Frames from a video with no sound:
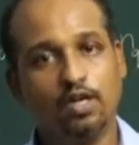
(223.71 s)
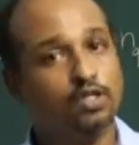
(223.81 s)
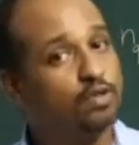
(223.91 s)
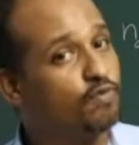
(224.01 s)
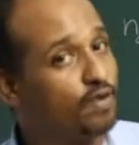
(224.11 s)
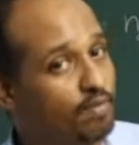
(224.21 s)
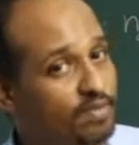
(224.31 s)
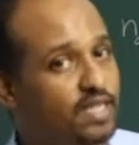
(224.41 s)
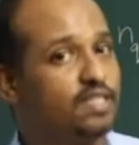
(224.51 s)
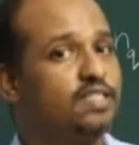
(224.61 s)
So from
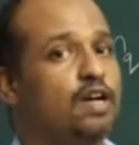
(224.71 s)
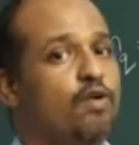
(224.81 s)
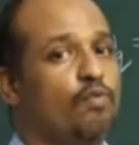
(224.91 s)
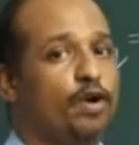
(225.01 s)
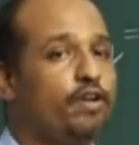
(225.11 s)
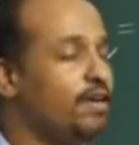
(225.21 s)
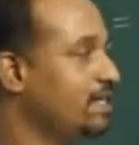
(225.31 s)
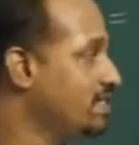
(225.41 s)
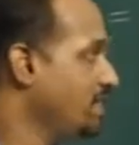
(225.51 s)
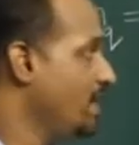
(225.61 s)
this, what do you
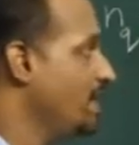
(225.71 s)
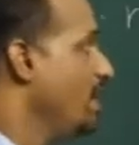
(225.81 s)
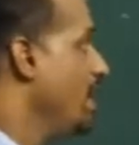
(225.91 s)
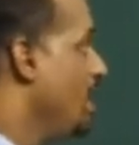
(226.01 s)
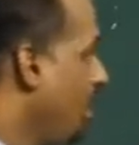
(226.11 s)
understand?